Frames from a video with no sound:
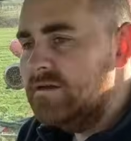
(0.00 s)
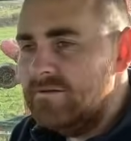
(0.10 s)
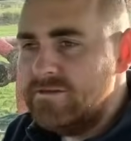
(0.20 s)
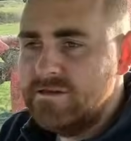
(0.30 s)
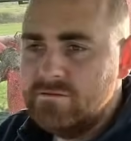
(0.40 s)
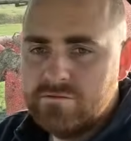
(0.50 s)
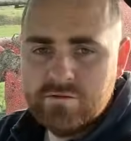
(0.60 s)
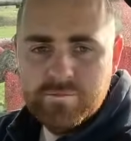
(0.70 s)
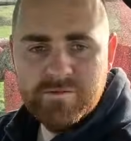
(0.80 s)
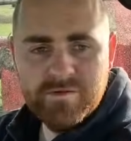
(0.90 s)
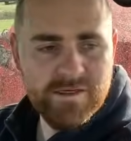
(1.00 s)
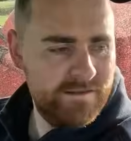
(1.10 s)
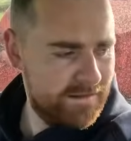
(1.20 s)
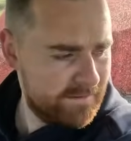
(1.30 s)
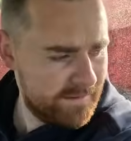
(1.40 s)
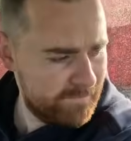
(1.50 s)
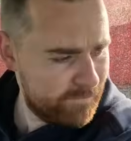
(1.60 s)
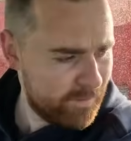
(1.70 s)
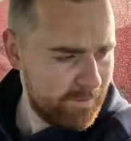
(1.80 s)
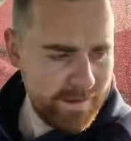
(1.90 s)
If you do, don't be afraid to
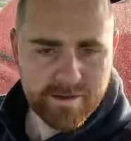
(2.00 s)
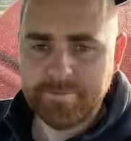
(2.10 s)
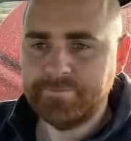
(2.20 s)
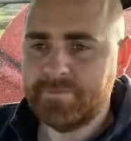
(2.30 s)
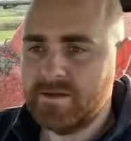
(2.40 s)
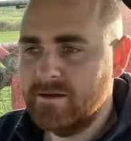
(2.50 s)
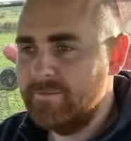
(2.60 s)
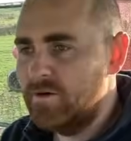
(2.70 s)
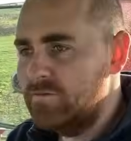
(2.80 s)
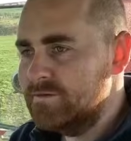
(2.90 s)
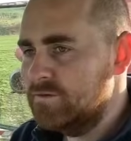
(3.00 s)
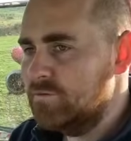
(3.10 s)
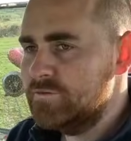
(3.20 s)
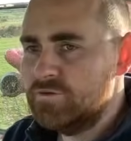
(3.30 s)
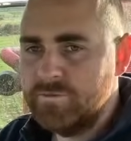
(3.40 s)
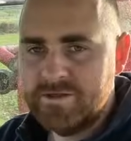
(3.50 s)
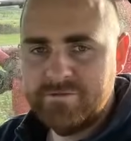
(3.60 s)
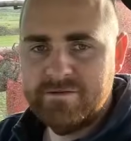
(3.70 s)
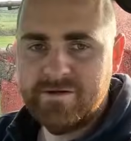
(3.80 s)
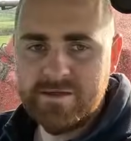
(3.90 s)
inform me. I'm always open to a bit of
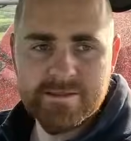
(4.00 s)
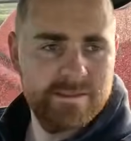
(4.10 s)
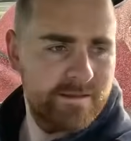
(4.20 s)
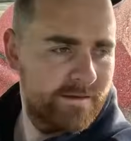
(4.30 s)
advice.